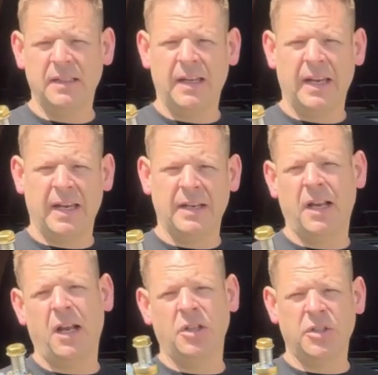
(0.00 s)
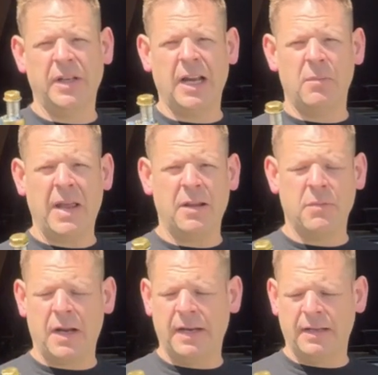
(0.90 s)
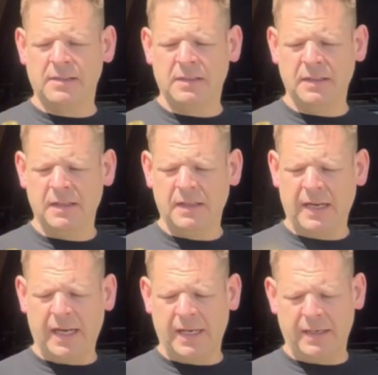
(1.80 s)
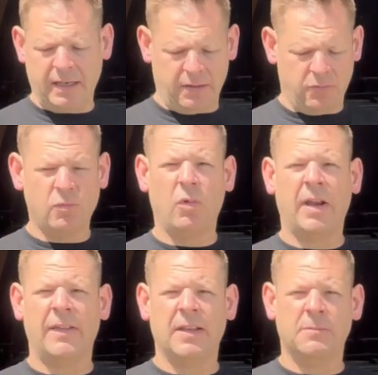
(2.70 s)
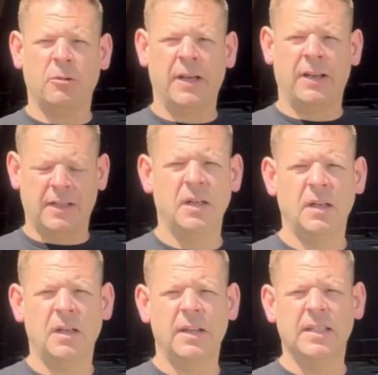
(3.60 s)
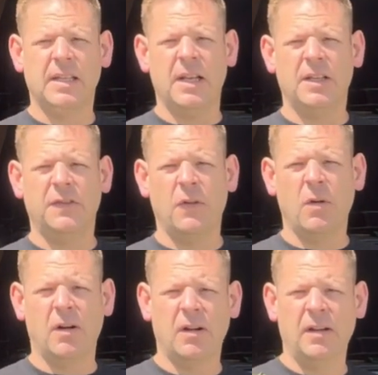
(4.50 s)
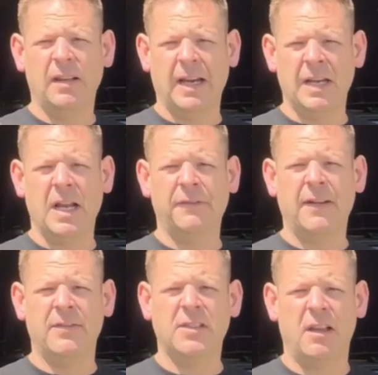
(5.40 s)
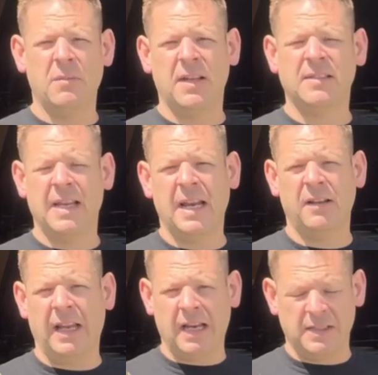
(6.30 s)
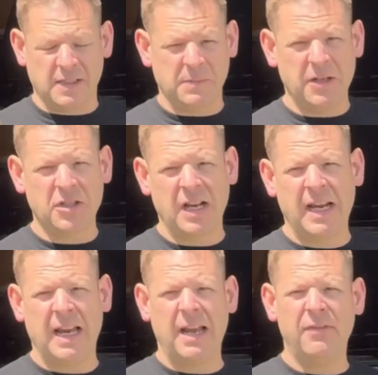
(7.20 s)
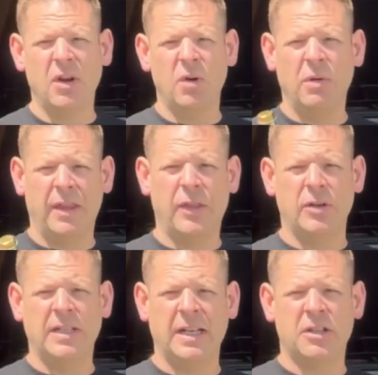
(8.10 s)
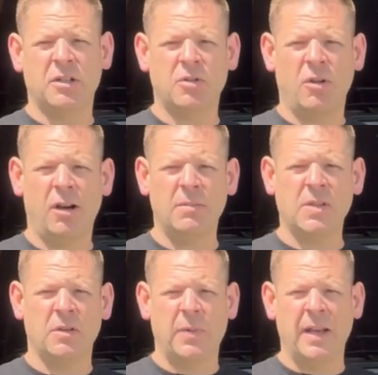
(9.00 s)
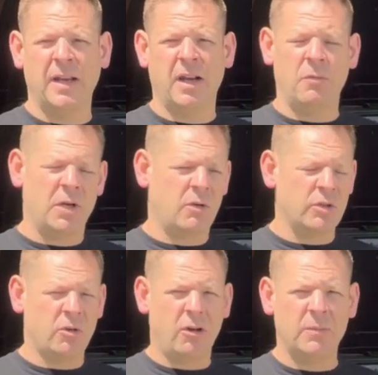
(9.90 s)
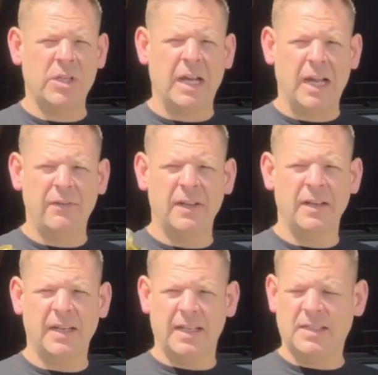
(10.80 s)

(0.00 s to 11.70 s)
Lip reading: and I'll show you how bad mine is, and we'll get this put in. This kit is for like a 95 style Mustang, like a suspension I have, with 13-inch control arms. So depending on what control arms you have is